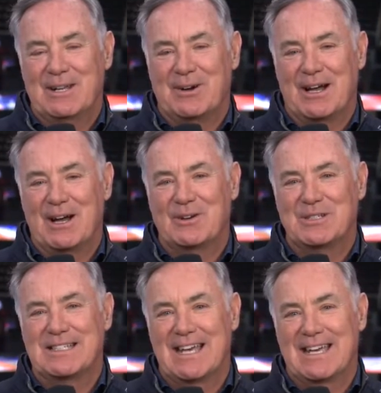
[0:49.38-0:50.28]
you know, I, I
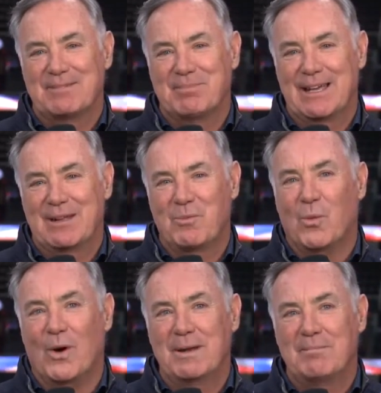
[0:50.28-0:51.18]
always say
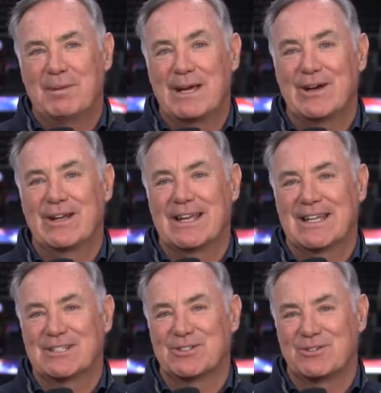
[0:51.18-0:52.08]
playing one period
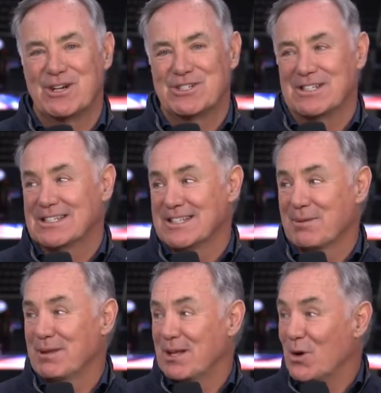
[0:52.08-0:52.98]
against the Russians is
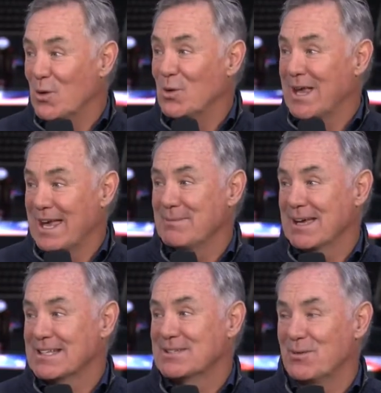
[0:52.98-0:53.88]
like playing a whole game
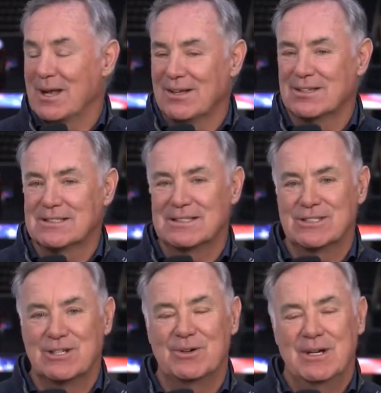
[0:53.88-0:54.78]
against someone else, and
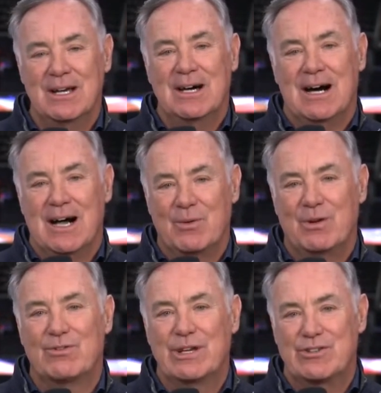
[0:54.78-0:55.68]
so I
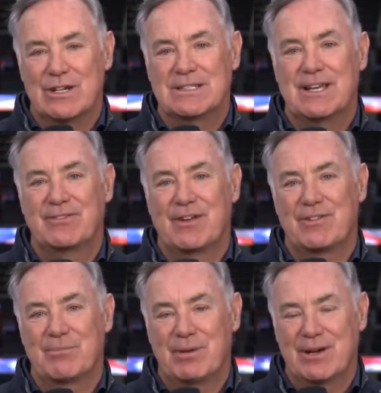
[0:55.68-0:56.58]
would redress after
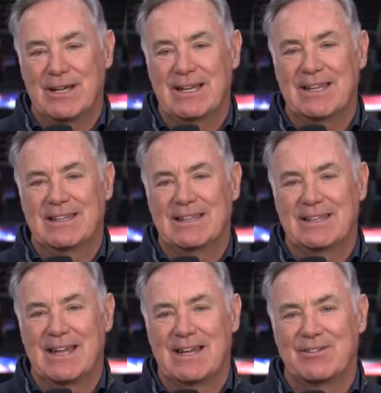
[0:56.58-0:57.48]
every period, and
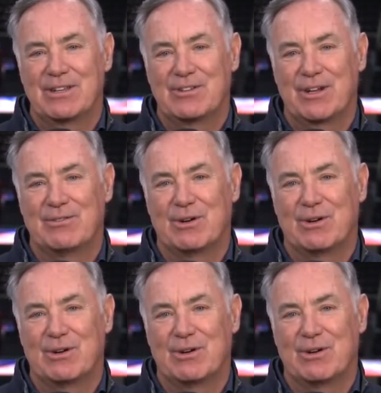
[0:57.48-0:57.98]
then I really try to